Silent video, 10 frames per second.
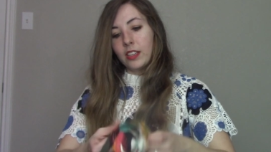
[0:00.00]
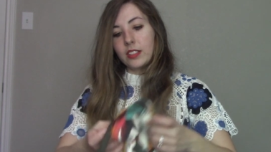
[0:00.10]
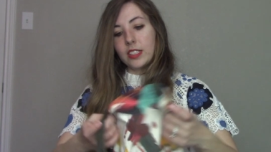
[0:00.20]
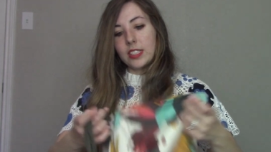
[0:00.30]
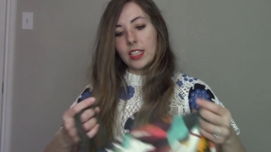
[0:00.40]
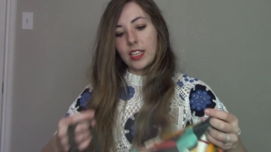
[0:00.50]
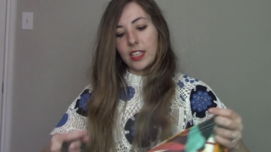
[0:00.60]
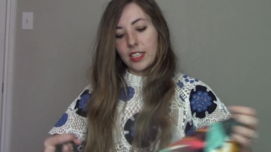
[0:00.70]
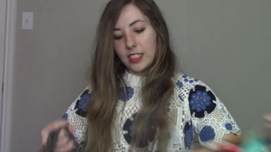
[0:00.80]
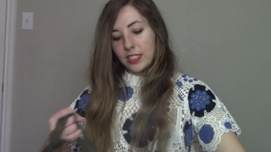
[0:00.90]
This
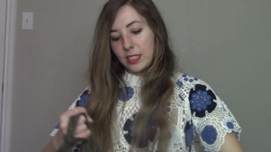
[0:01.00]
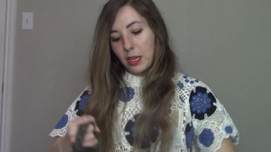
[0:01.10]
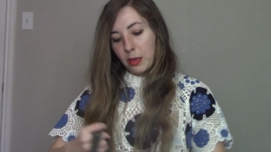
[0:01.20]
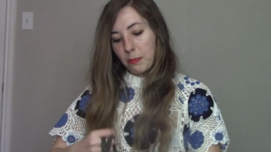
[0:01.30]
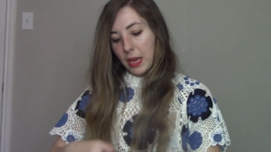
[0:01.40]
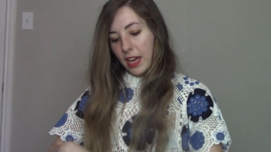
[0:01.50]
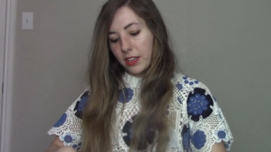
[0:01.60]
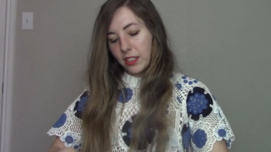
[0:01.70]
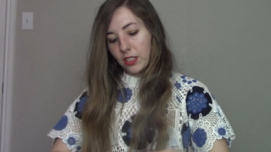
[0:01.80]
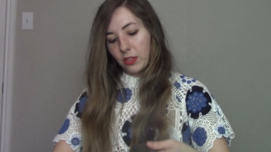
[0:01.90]
is
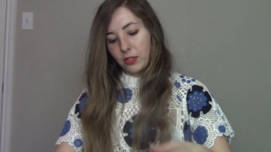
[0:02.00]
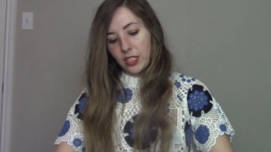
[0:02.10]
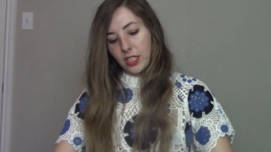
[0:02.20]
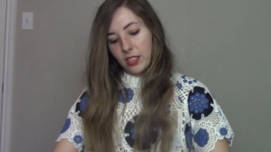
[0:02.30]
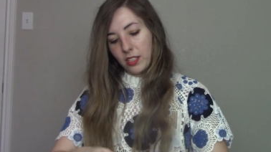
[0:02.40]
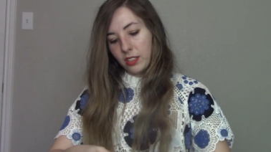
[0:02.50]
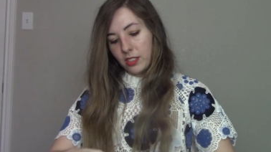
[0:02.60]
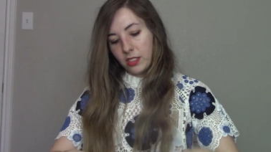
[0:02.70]
Patagonia.